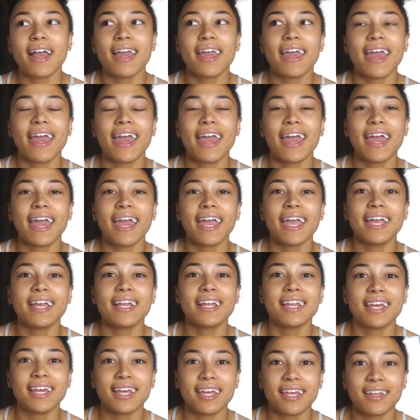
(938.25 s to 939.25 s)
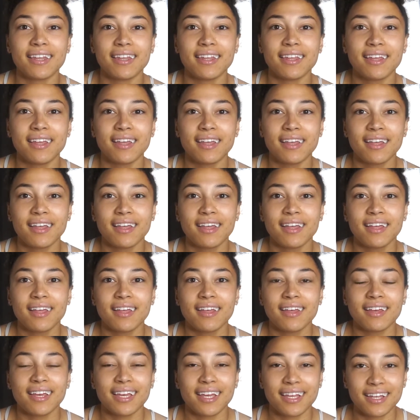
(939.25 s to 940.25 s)
hated
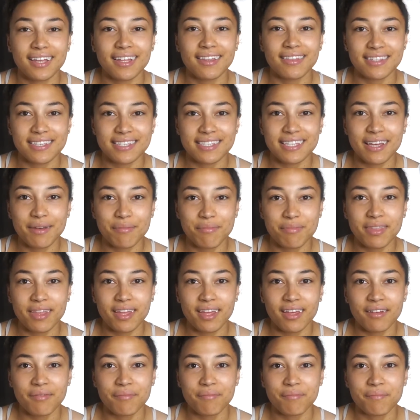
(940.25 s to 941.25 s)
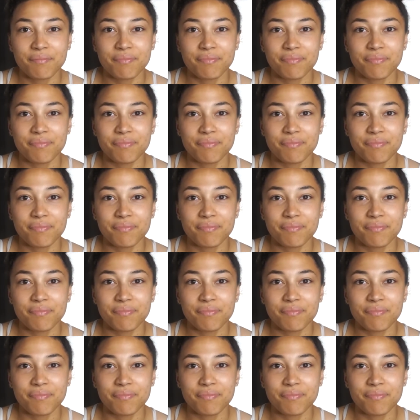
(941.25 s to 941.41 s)
eating the same thing.